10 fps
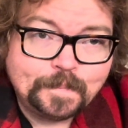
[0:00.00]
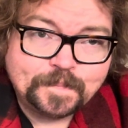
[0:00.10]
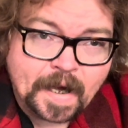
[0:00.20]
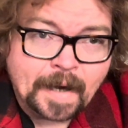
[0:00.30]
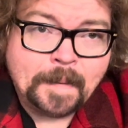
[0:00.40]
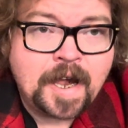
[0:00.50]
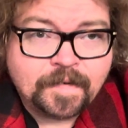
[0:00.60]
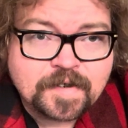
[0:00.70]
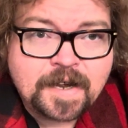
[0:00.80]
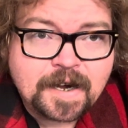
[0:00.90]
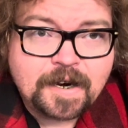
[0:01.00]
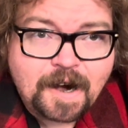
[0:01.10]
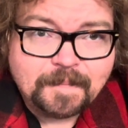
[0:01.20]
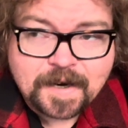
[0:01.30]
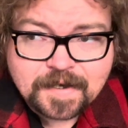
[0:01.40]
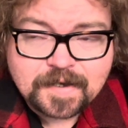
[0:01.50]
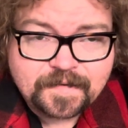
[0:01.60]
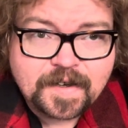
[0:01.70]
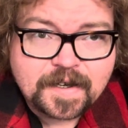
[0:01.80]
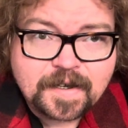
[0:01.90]
And I may have to take it off because it's
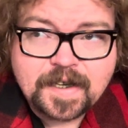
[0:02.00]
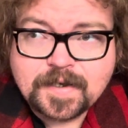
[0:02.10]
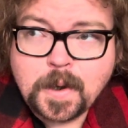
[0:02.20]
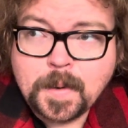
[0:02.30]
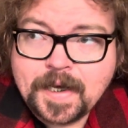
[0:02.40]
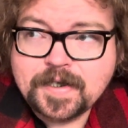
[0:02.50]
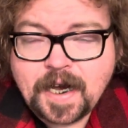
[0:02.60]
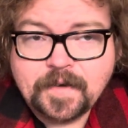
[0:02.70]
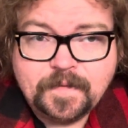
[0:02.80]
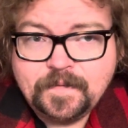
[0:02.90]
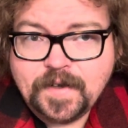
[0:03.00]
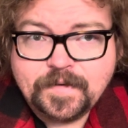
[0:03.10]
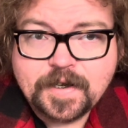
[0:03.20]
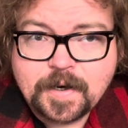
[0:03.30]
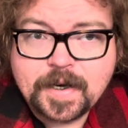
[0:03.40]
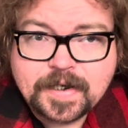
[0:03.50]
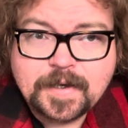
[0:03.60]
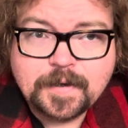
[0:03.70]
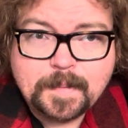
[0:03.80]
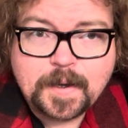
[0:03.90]
like 50 degrees here
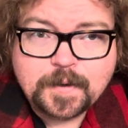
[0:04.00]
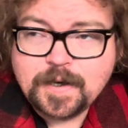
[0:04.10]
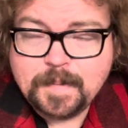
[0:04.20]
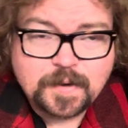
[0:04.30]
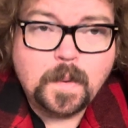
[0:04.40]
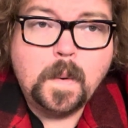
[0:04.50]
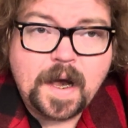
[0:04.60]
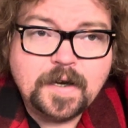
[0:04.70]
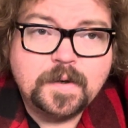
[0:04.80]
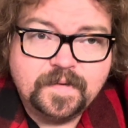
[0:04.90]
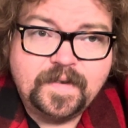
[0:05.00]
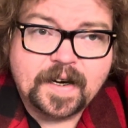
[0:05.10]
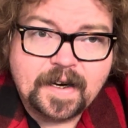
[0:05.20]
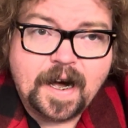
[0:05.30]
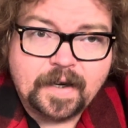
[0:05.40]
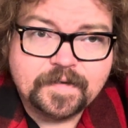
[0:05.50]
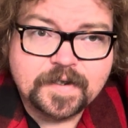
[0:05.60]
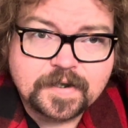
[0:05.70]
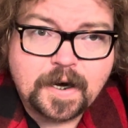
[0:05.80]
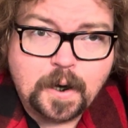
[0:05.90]
in the mothership. It was way too fucking hot for
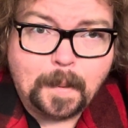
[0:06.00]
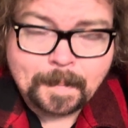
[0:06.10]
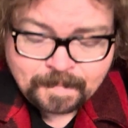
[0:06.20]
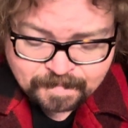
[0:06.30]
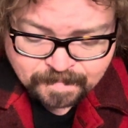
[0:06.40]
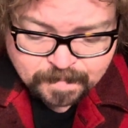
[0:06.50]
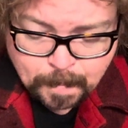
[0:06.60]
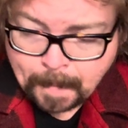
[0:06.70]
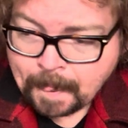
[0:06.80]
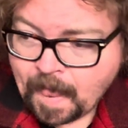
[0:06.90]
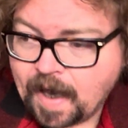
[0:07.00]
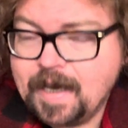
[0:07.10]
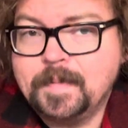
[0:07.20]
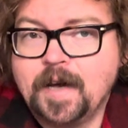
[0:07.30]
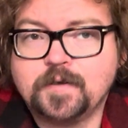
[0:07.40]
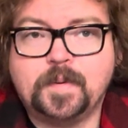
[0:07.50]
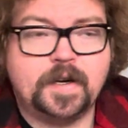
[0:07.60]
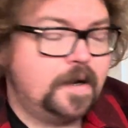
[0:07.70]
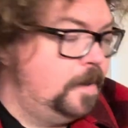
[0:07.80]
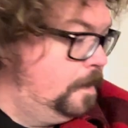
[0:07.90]
this coat. I keep the house pretty
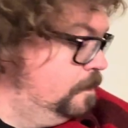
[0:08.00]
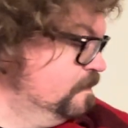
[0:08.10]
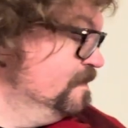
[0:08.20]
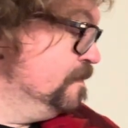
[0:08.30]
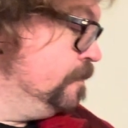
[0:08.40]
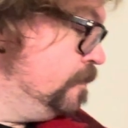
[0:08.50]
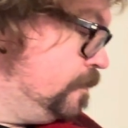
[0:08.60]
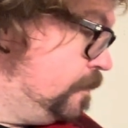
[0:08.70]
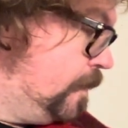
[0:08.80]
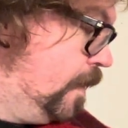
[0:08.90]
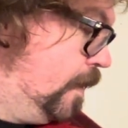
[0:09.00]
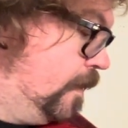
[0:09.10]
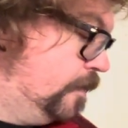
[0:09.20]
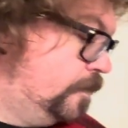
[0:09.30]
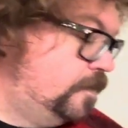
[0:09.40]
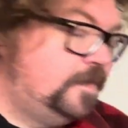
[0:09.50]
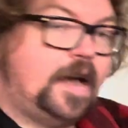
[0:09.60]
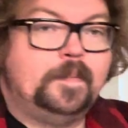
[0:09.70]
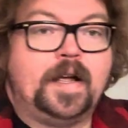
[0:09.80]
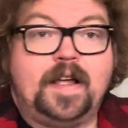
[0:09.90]
cold. A lot
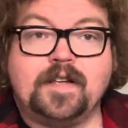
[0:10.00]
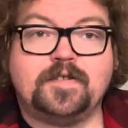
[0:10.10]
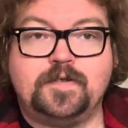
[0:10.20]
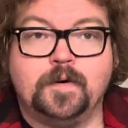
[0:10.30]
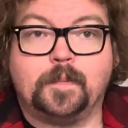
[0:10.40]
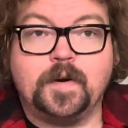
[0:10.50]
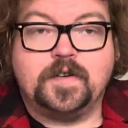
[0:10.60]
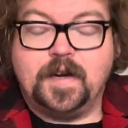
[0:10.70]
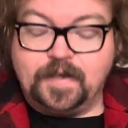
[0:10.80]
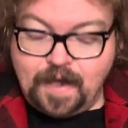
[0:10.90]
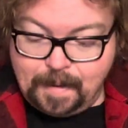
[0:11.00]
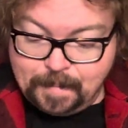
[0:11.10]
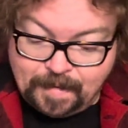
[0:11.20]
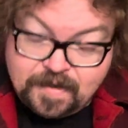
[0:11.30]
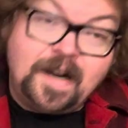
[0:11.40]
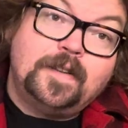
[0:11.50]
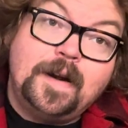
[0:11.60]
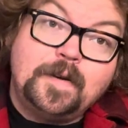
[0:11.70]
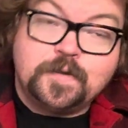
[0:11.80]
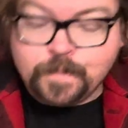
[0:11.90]
of my guests don't appreciate that, but it's not their house.